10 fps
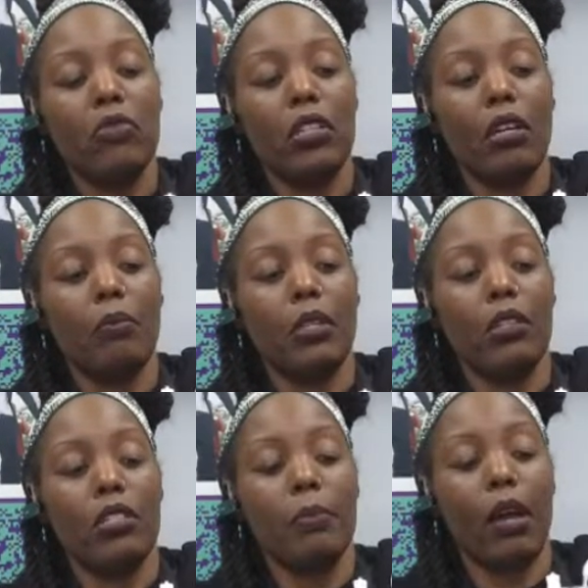Yep, that
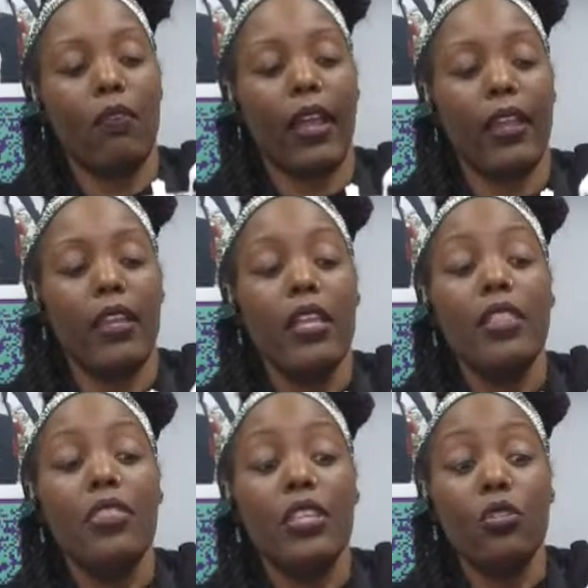looks about right.
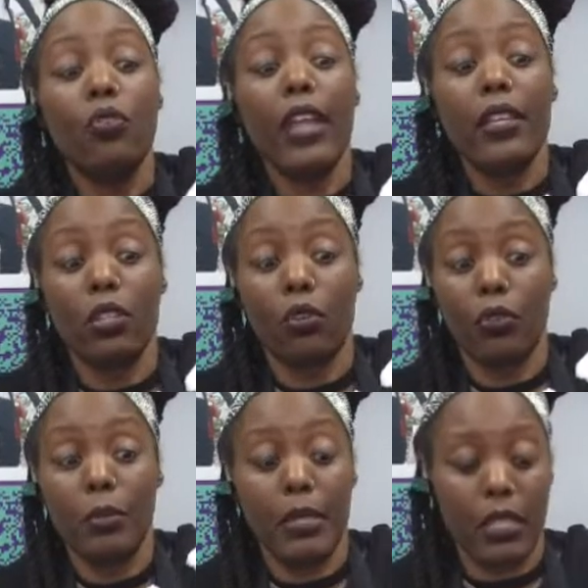This creates the
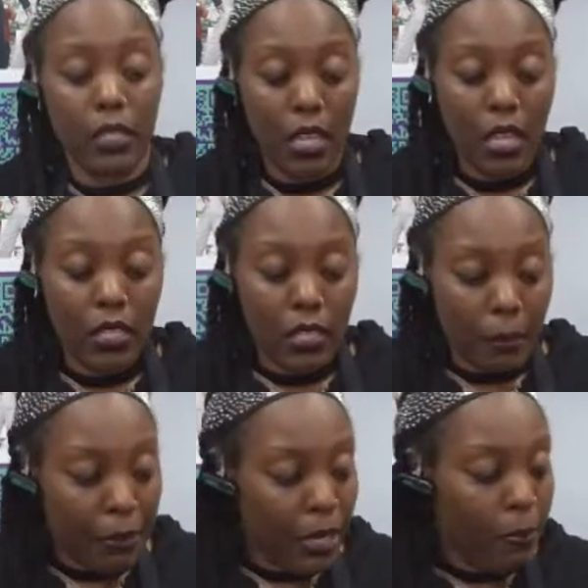creaminess.
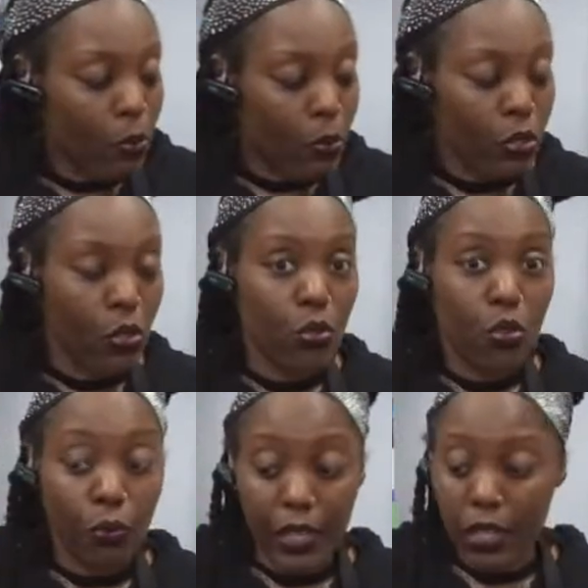Some people will use
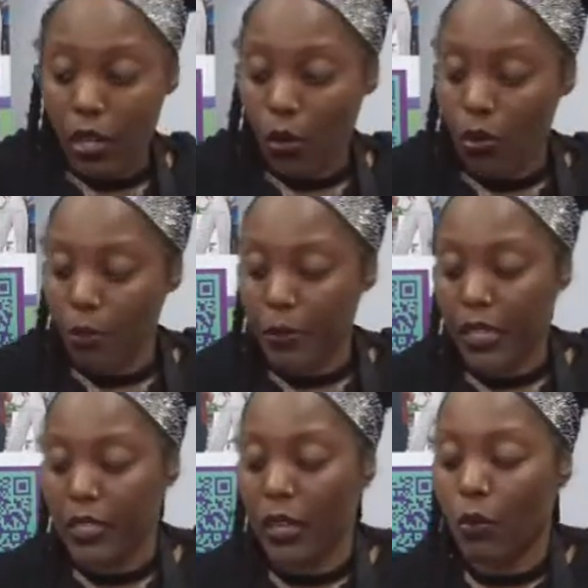Greek yogurt
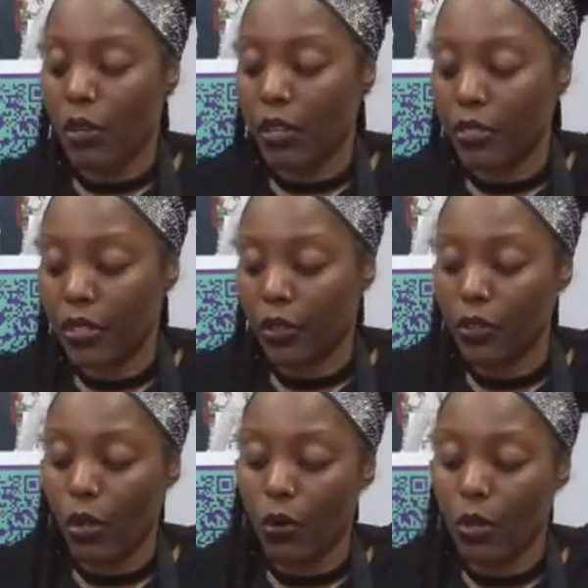because they want the thicker
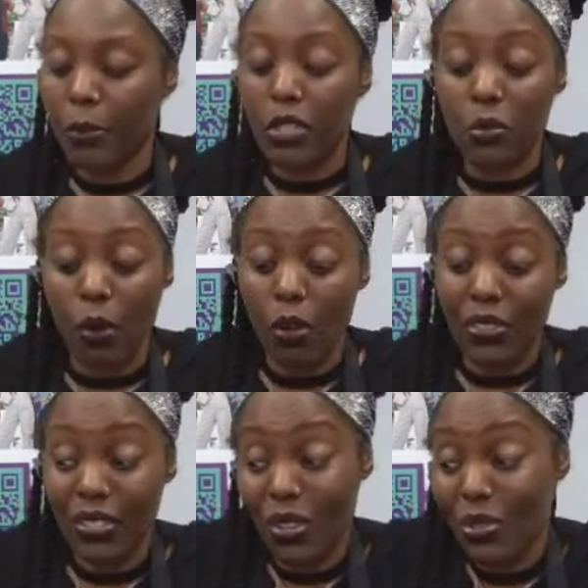yogurt, but
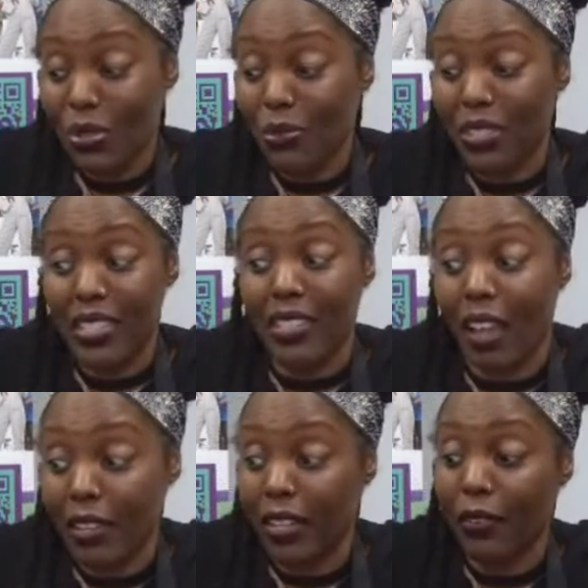there's also these
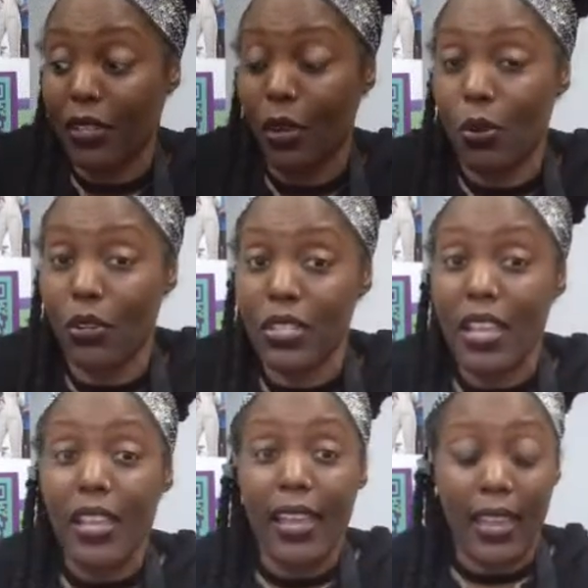non-dairy yogurts.
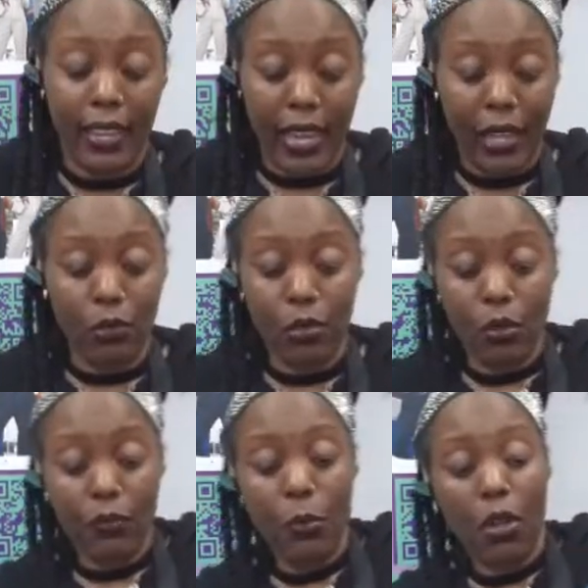And I don't know
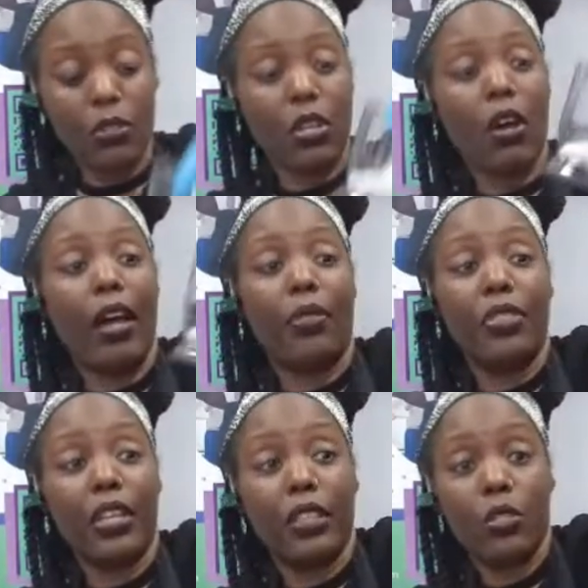if you all saw how
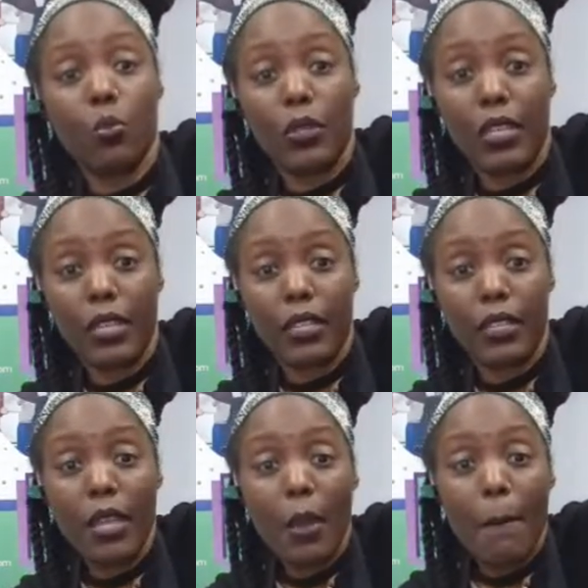thick this one
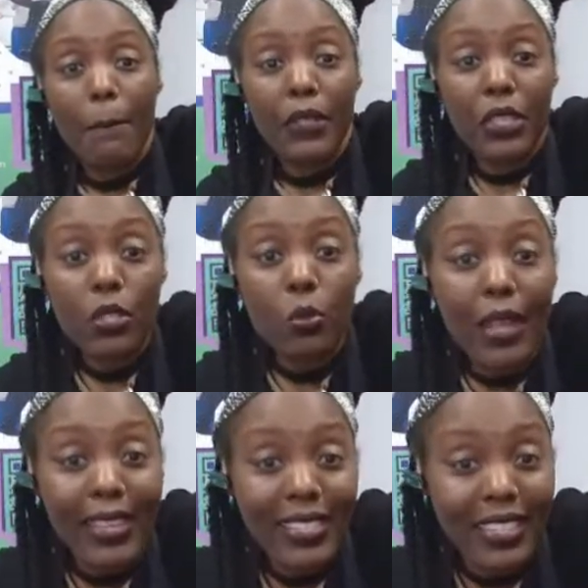is, but this one
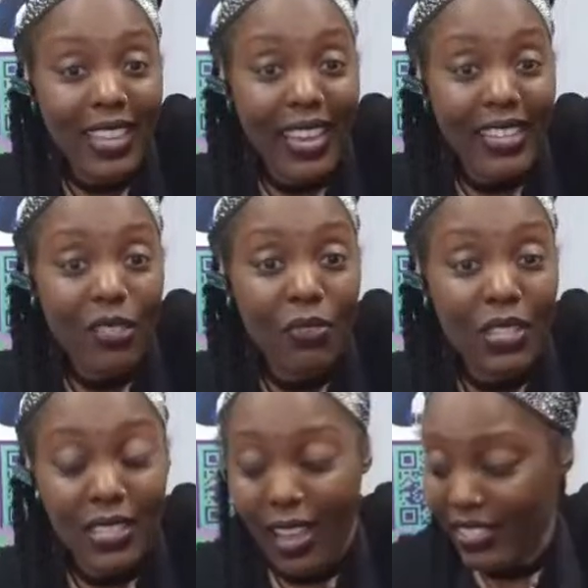has a nice
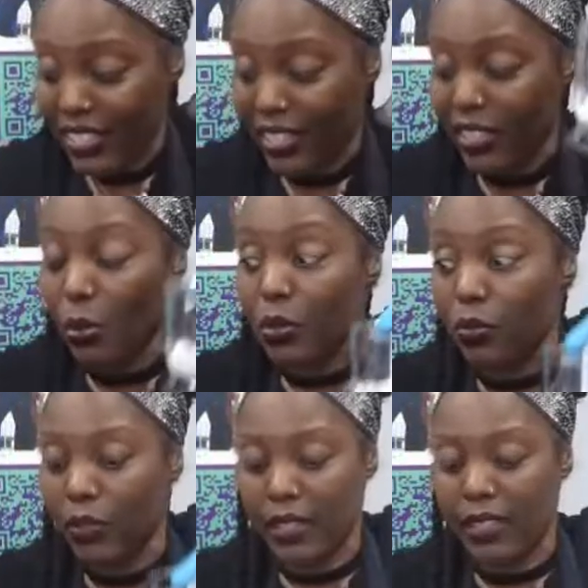viscosity, so it's
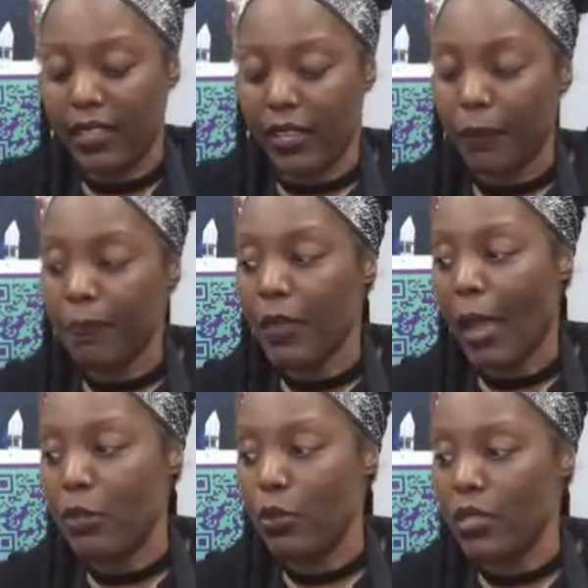really thick.
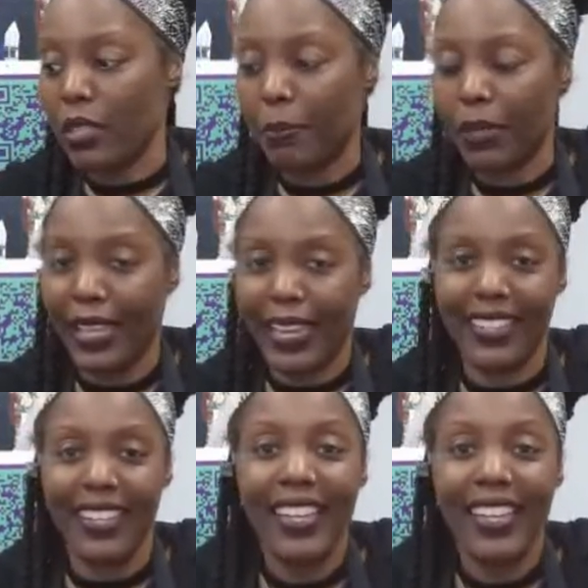I'm using the plain.